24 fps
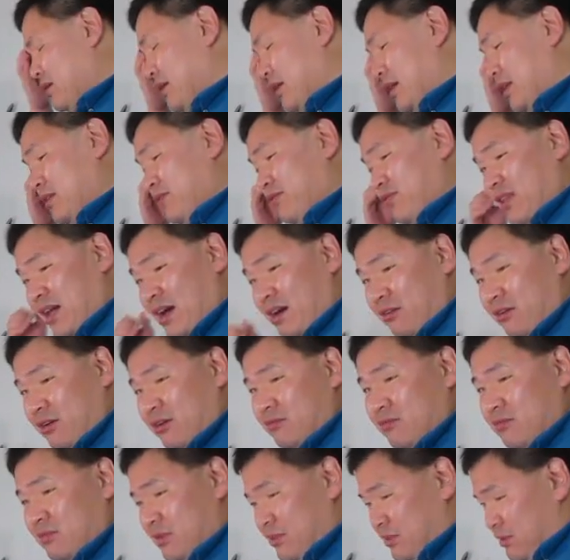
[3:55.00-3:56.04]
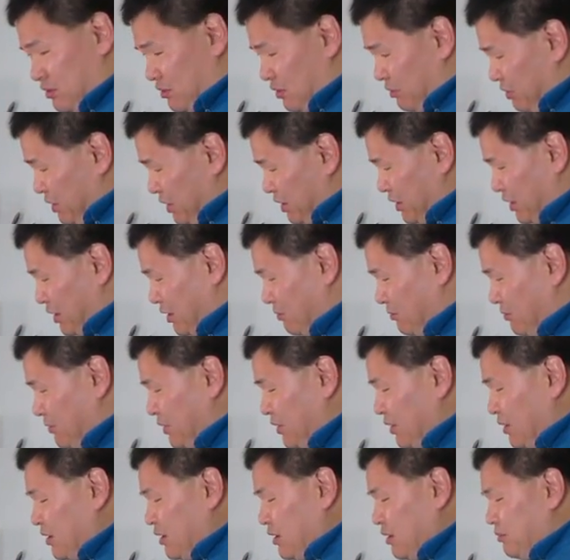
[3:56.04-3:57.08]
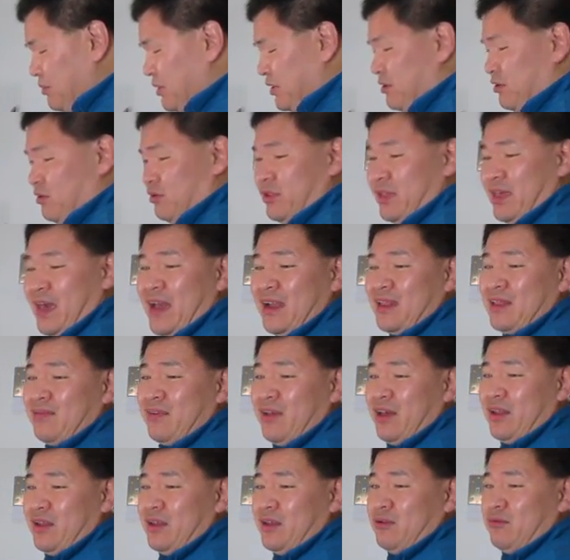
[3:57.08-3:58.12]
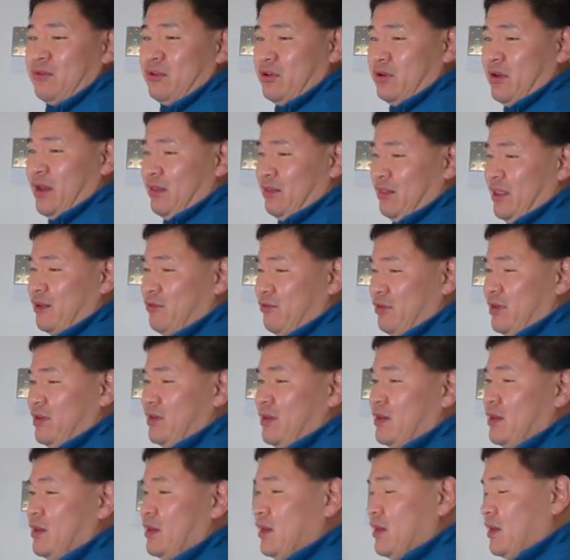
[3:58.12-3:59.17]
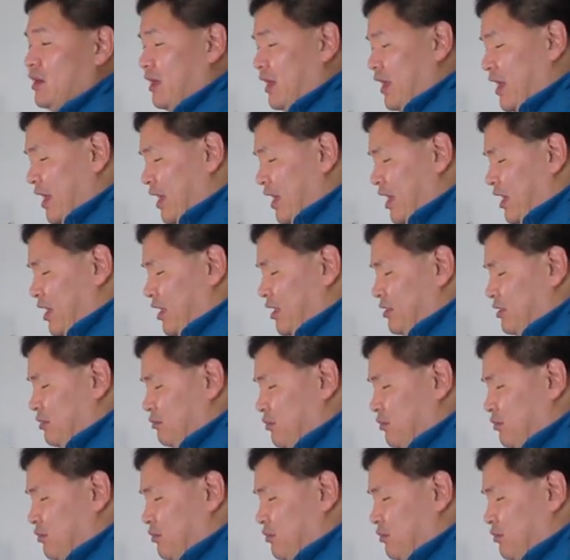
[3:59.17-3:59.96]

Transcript: in the flour, and they're already there, but they're only activated when you add liquid. And the